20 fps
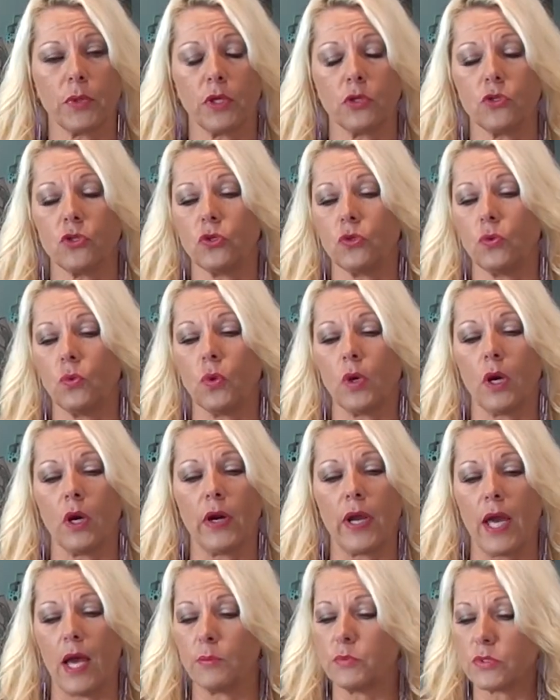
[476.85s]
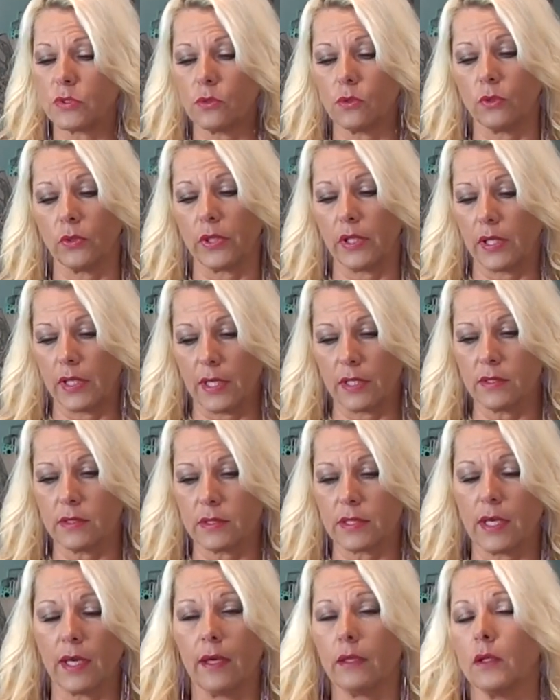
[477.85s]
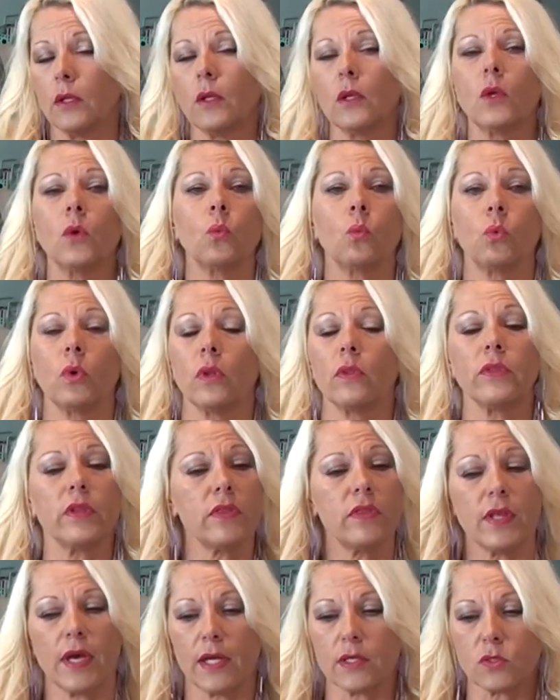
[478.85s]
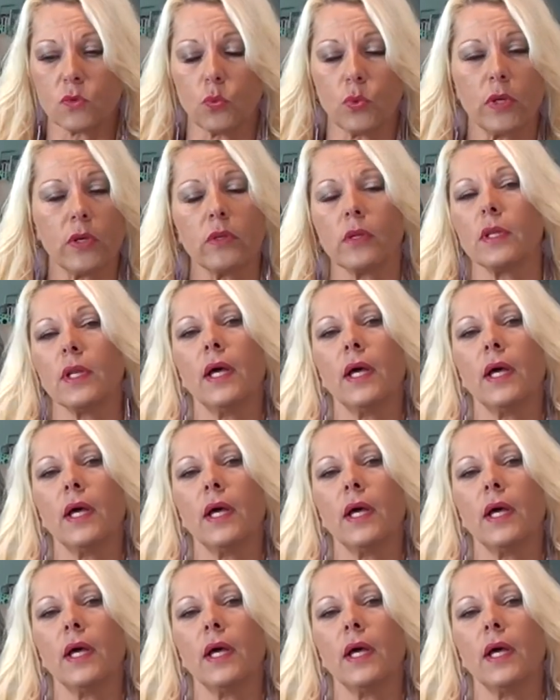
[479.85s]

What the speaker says: and you are absolutely against that. Well, then that's where the